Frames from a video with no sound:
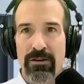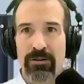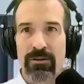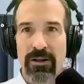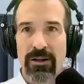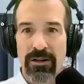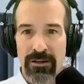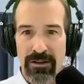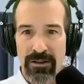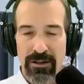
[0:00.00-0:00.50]
it
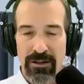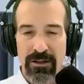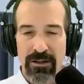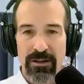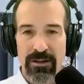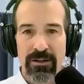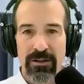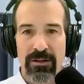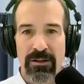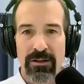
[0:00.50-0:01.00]
might
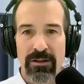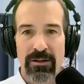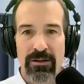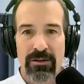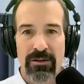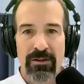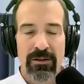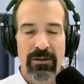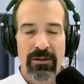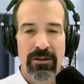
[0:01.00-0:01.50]
go
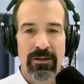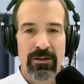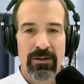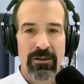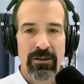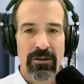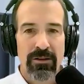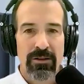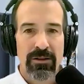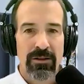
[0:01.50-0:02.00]
to
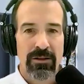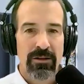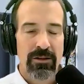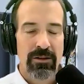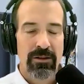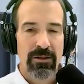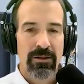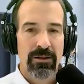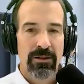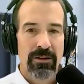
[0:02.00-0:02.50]
uh,
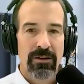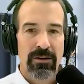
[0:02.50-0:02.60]
that